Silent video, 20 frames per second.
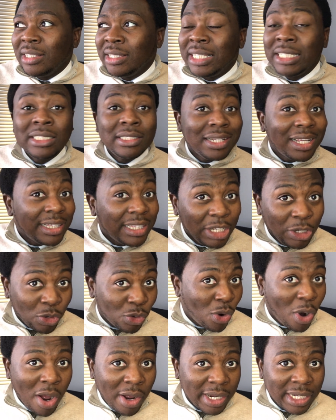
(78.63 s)
there's nothing
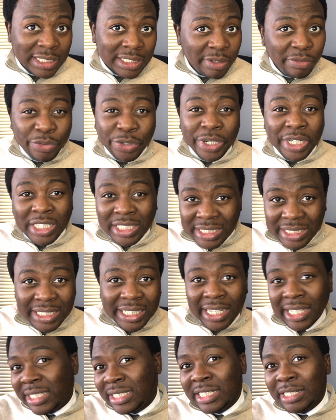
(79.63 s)
wrong, as I've already
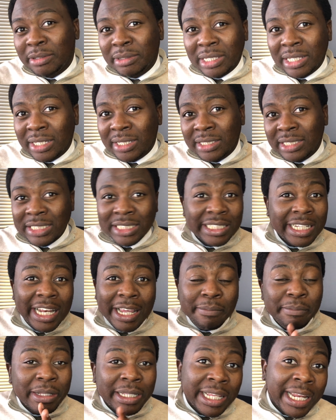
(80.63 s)
said in the
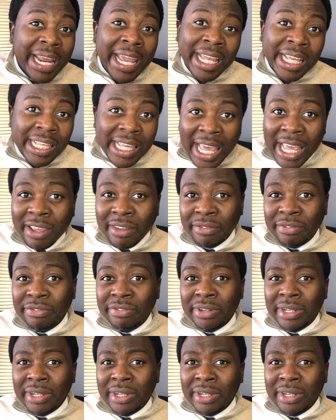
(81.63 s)
disclaimer that I gave